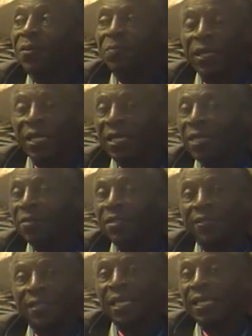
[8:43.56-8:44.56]
you're making a
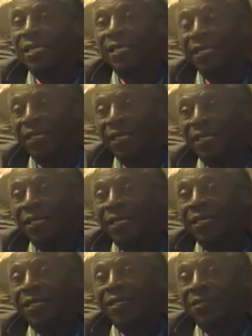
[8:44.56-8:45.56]
mistake.
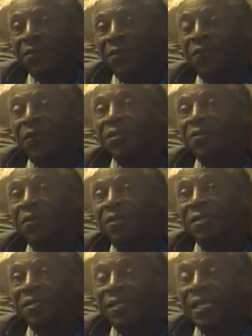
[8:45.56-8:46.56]
So once you're
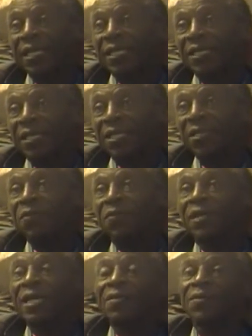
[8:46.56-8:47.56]
in a stage, and then you
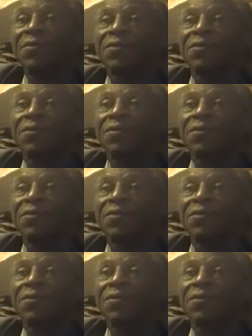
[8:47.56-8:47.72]
like